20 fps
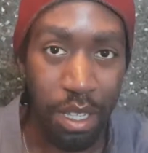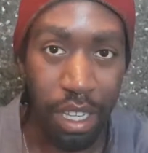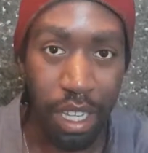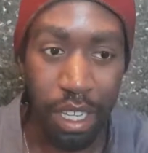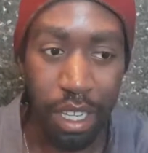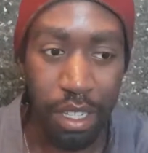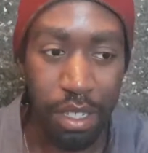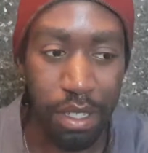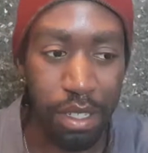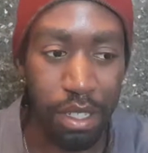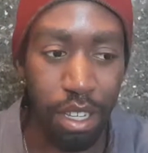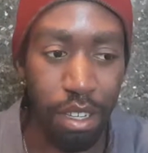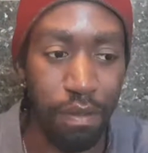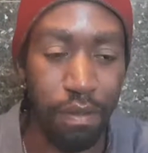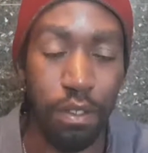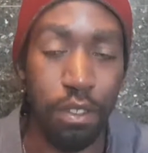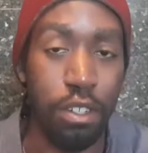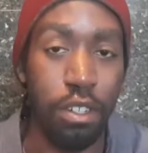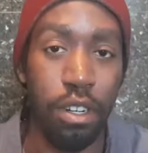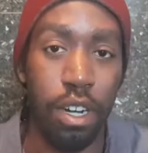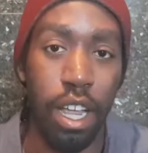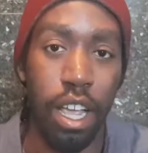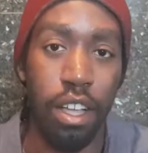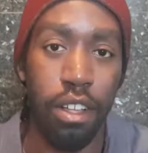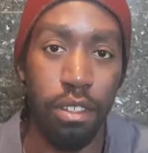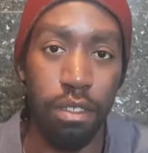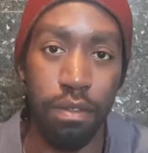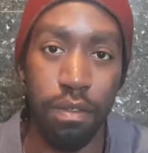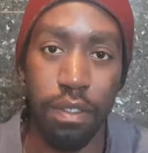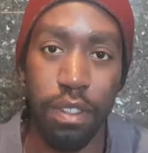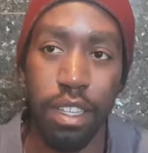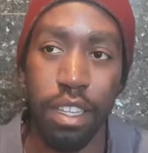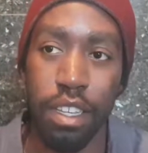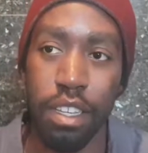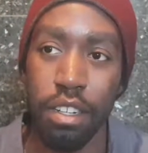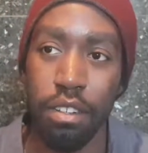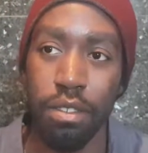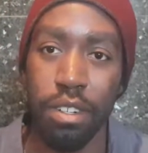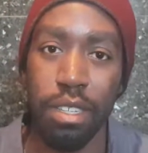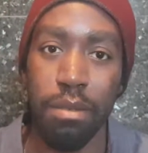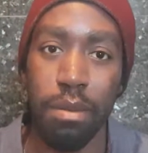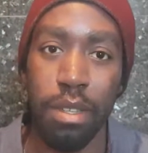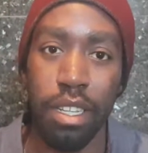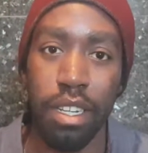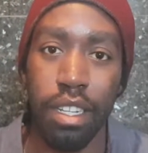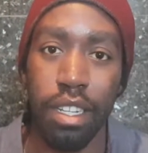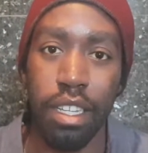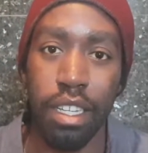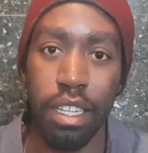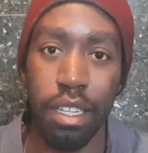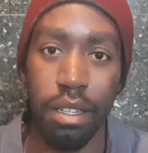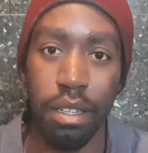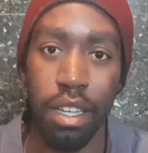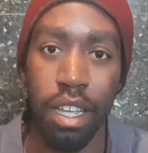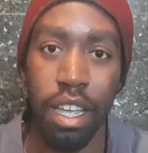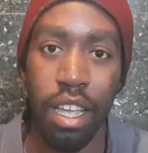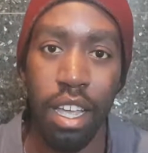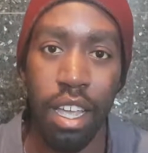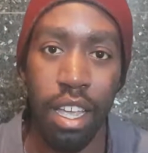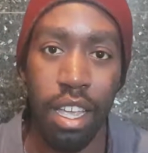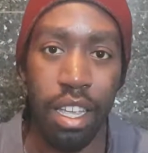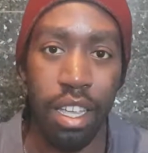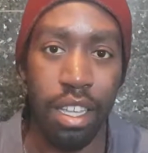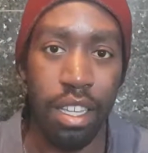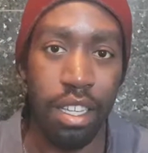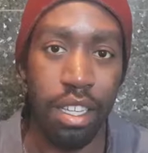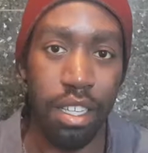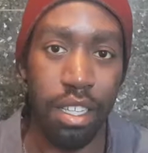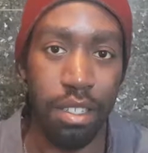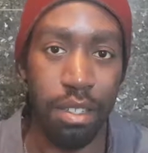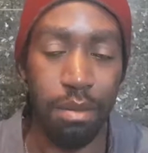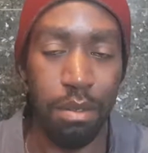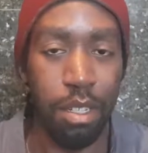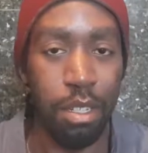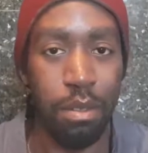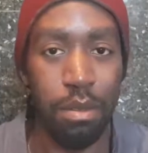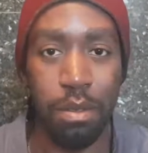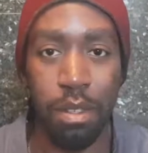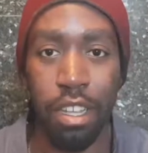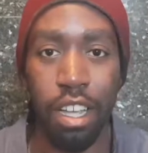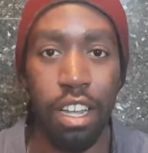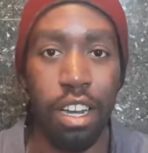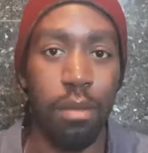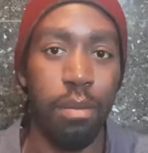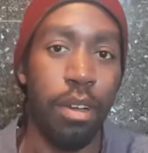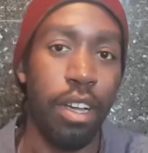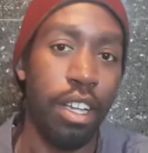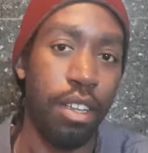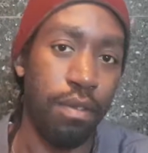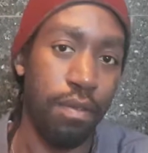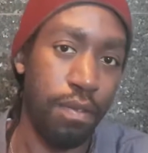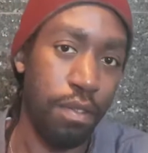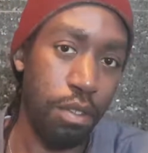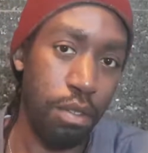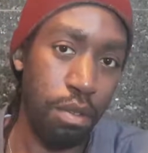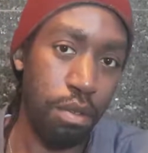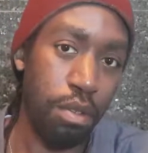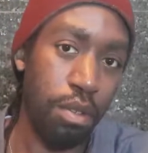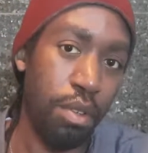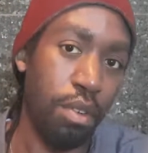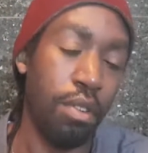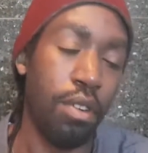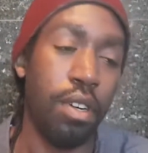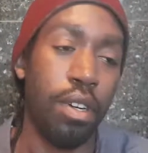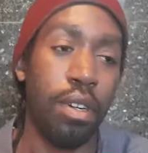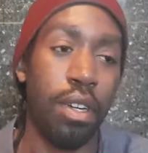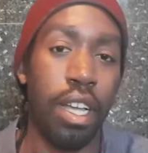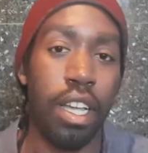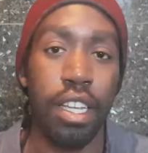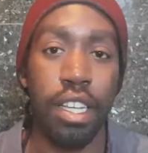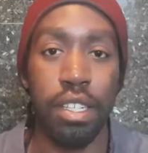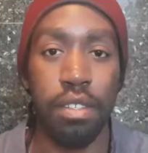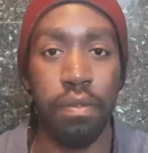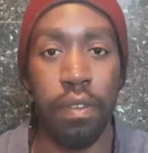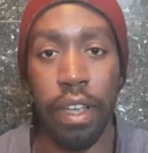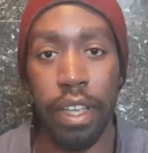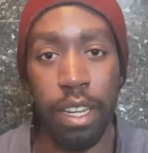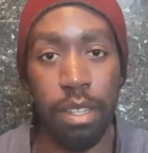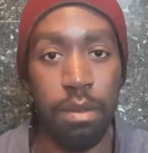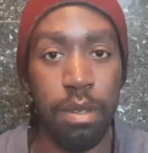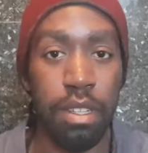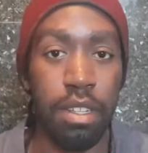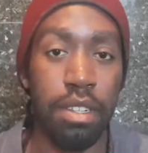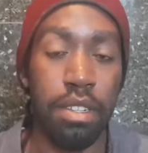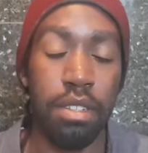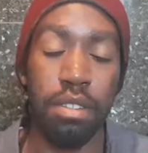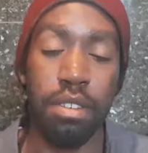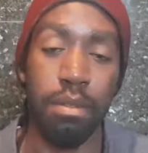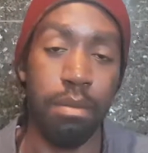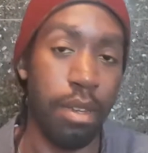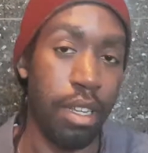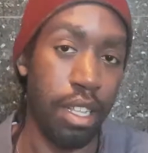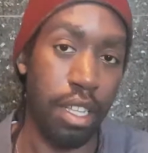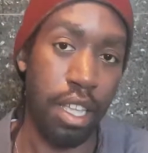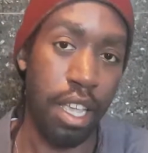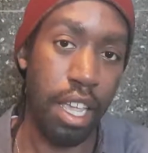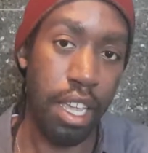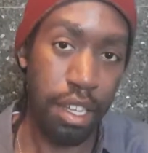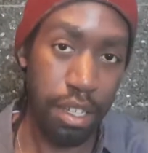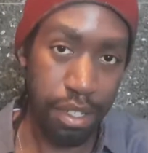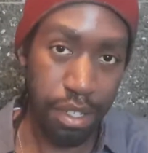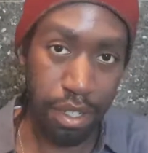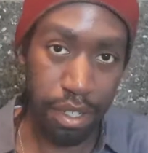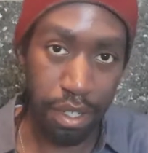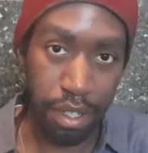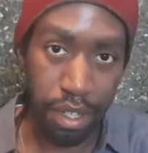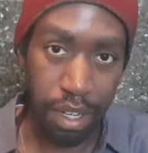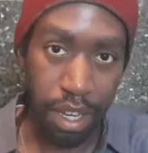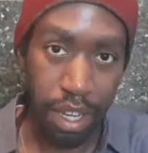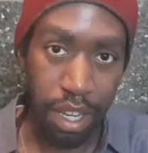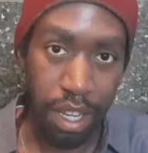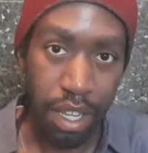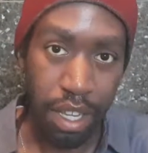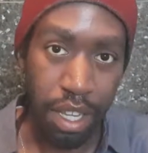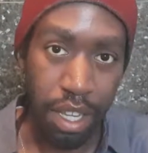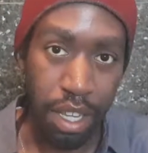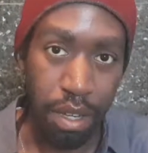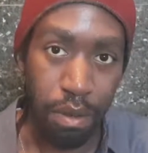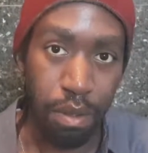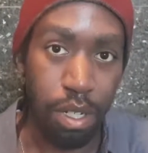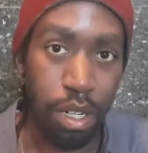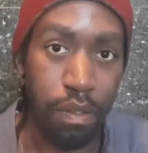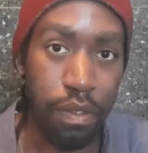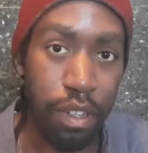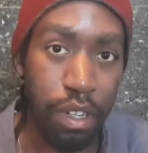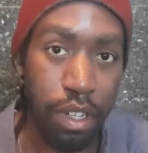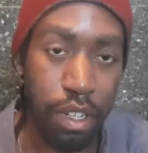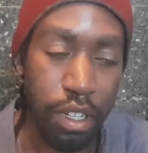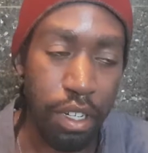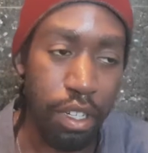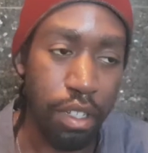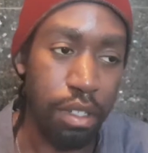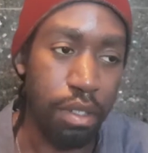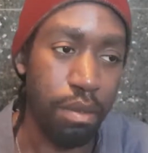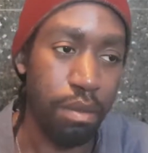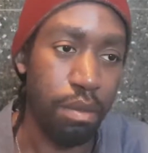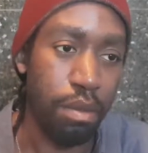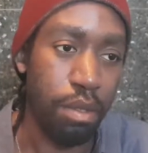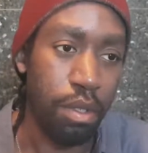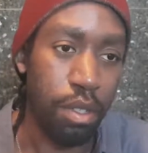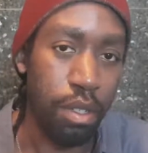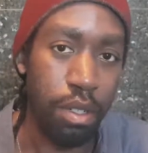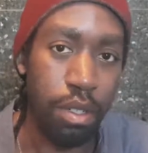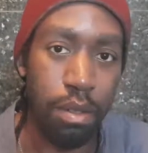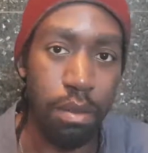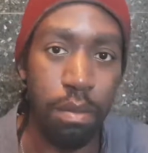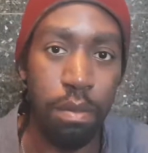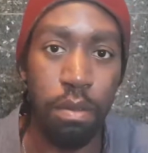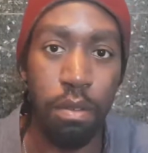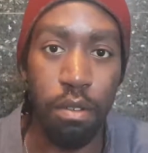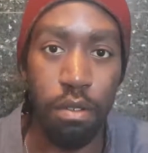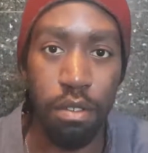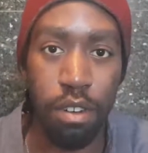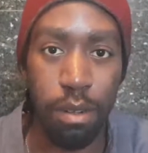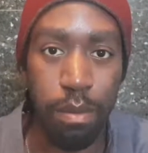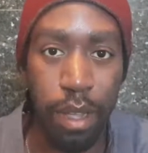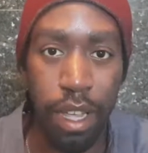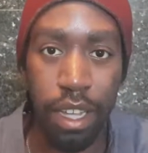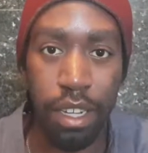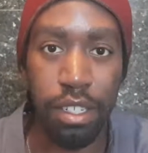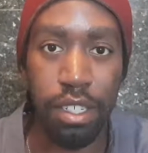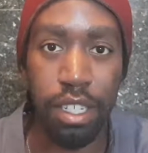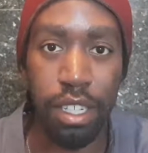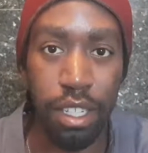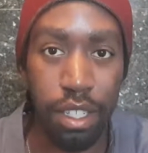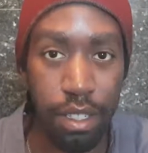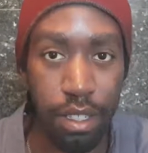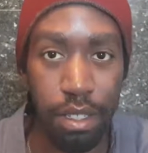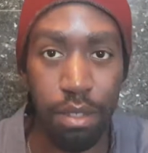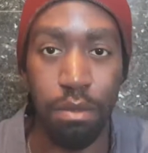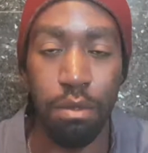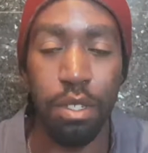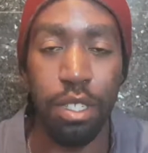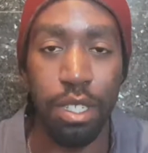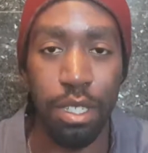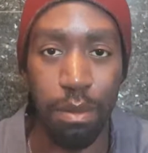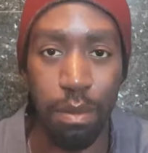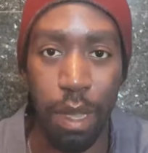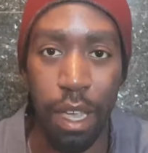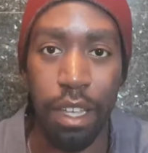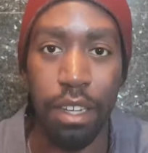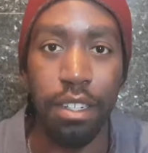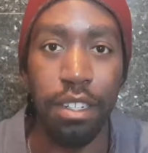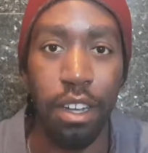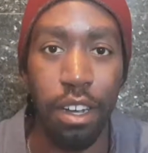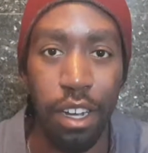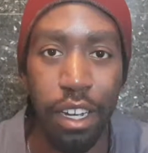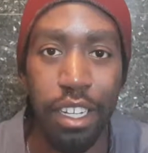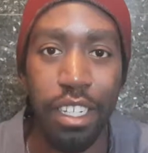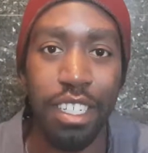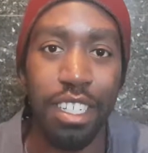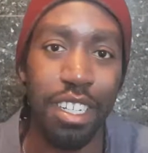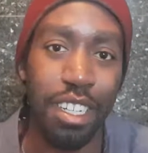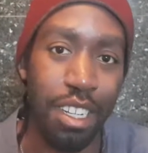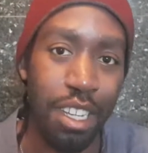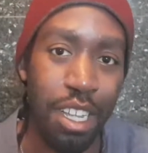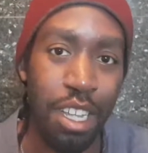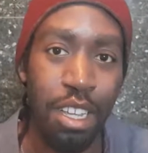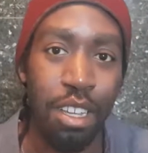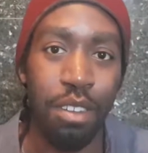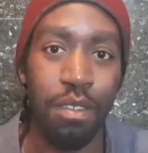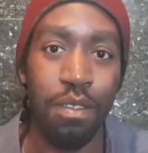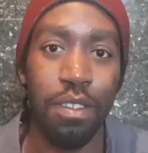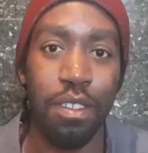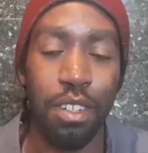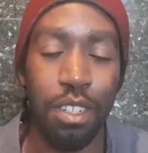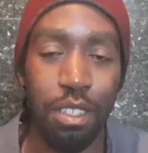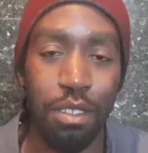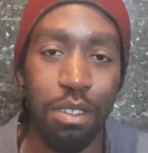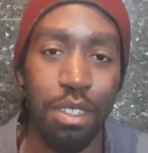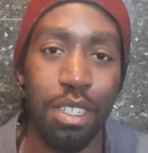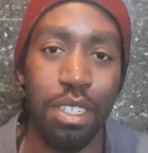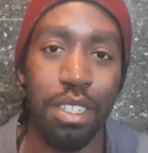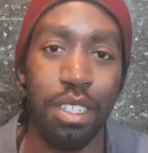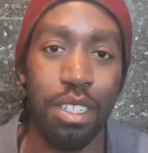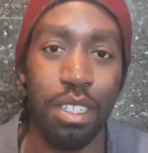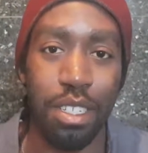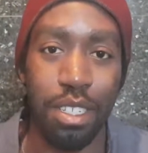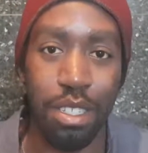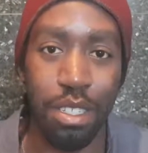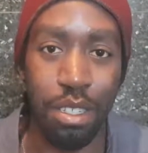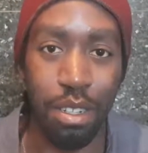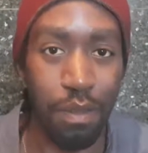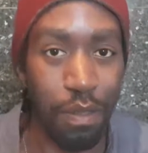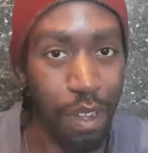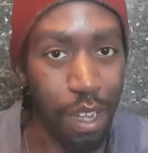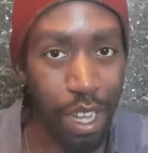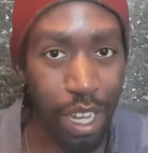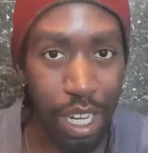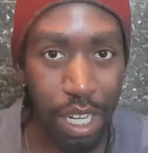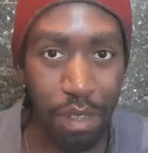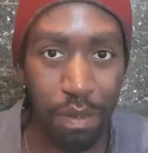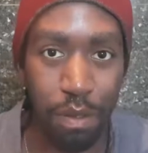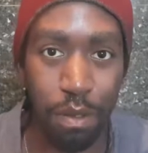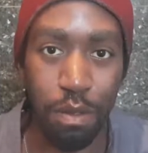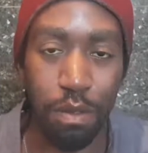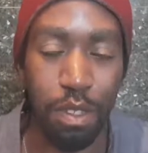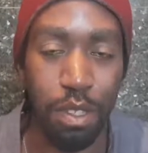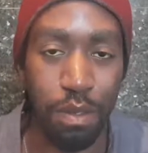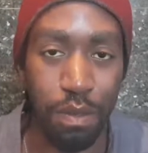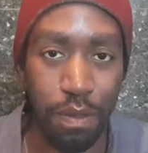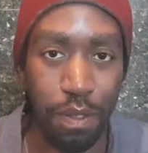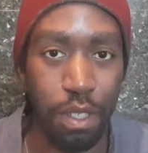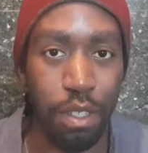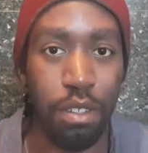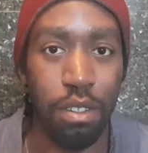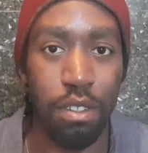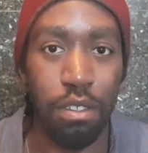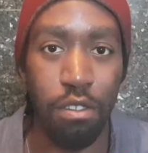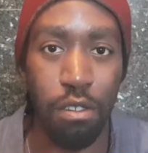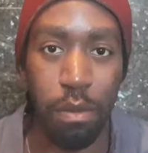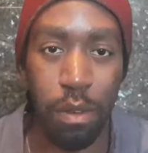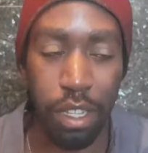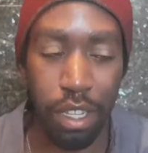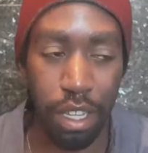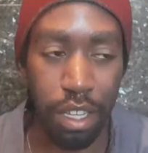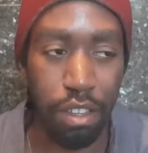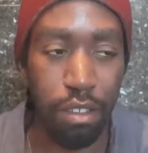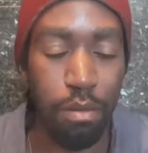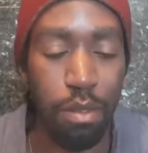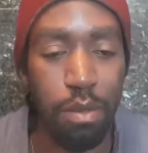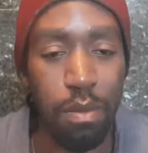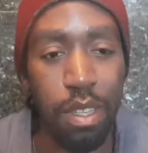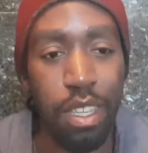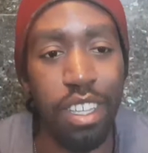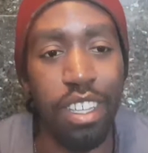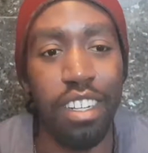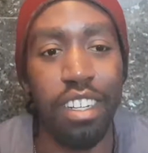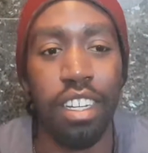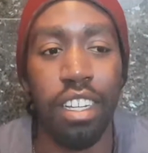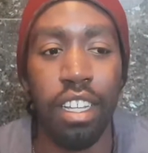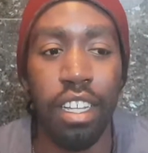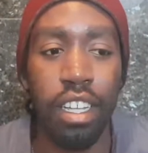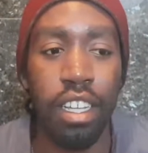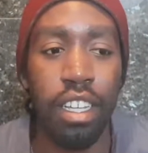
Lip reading: I guess stuff for your health, like, you know what I mean? Like, sometimes you gotta buy food, or I guess vitamins, or medication, whatever your poor bad genes really depend on for you to survive or to feel normal like a human being.